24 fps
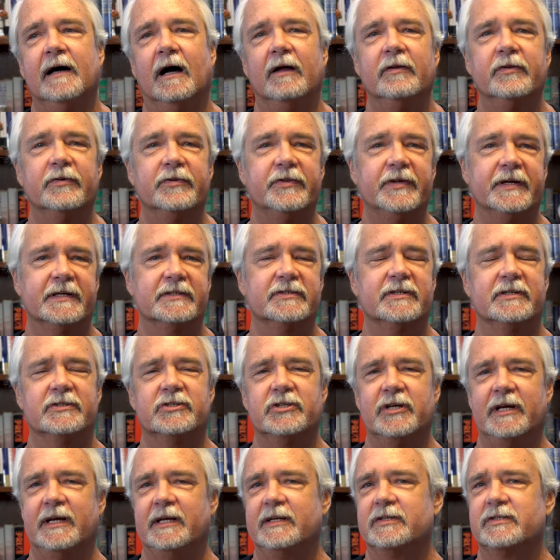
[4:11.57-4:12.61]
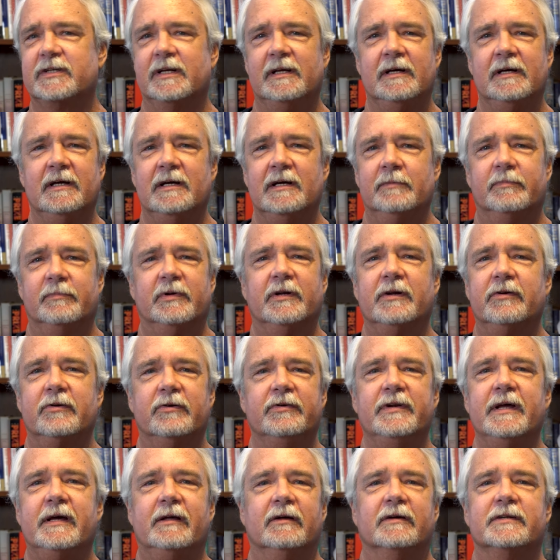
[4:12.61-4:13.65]
Other things had changed. But under
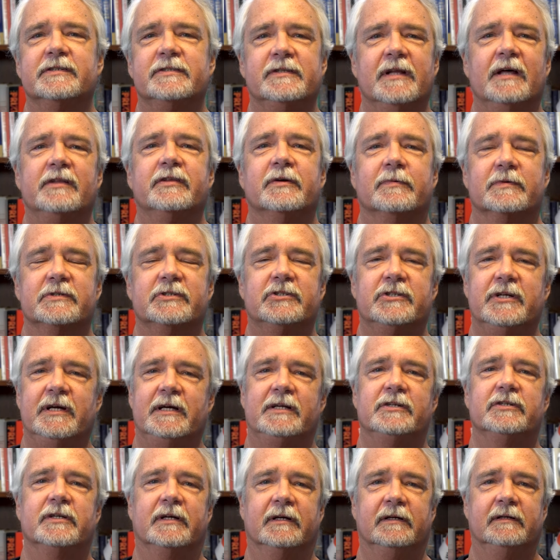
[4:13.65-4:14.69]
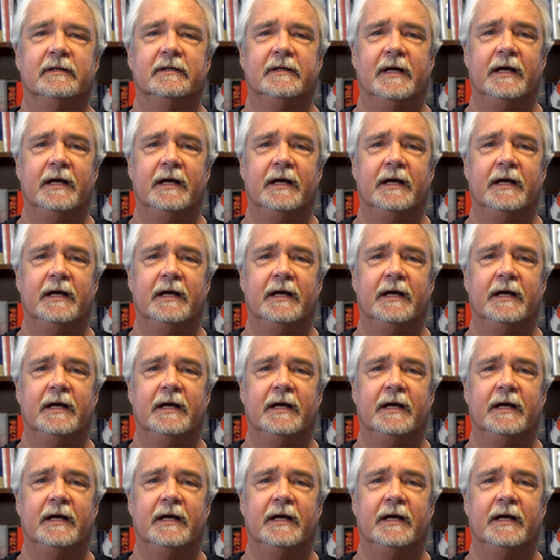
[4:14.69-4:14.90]
Nicholas, nothing was changing.